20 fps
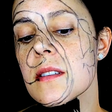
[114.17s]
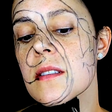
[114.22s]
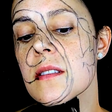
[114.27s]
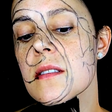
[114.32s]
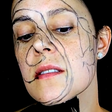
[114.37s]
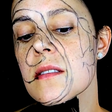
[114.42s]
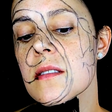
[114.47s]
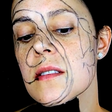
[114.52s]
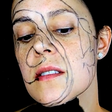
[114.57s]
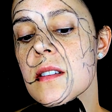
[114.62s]
I
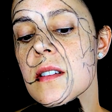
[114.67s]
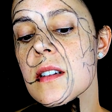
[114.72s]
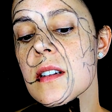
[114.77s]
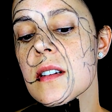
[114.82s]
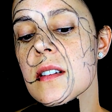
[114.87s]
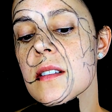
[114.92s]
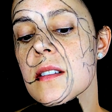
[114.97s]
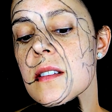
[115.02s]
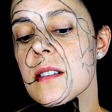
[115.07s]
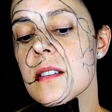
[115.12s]
can
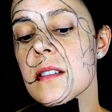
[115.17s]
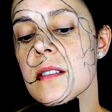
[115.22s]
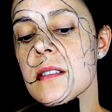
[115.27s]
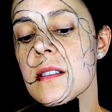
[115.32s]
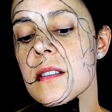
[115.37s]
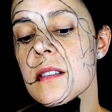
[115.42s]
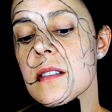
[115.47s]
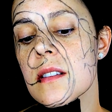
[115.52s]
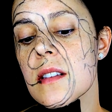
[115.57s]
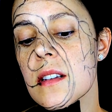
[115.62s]
apply
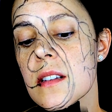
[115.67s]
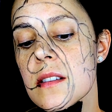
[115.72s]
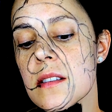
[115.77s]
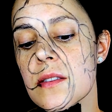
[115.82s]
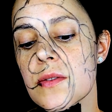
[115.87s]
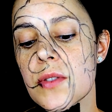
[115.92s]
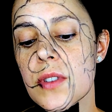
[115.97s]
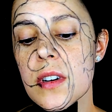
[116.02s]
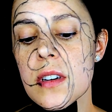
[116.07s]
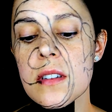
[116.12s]
cream
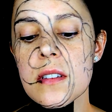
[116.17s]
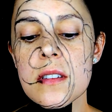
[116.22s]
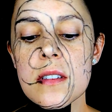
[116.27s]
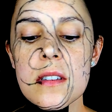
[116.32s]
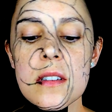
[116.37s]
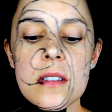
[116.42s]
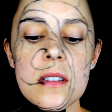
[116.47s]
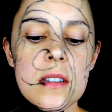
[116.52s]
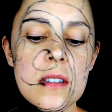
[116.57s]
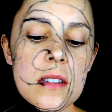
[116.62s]
colors on
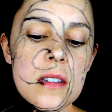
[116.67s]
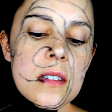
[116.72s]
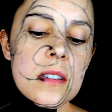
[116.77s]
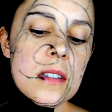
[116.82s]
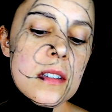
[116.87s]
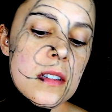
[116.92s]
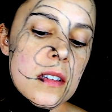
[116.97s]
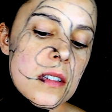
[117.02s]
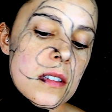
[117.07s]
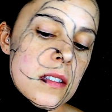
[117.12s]
top.
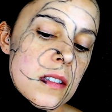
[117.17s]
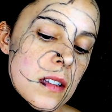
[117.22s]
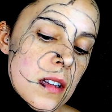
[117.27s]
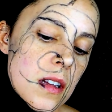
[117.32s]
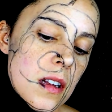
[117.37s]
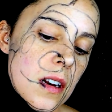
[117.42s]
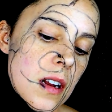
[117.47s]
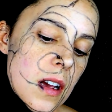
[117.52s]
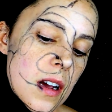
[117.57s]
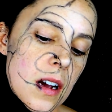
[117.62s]
So
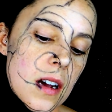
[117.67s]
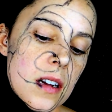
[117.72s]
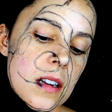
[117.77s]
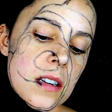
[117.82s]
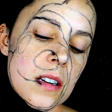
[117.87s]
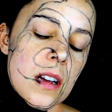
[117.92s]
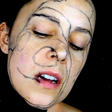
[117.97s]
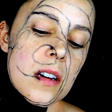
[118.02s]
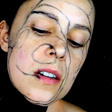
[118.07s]
for the neck,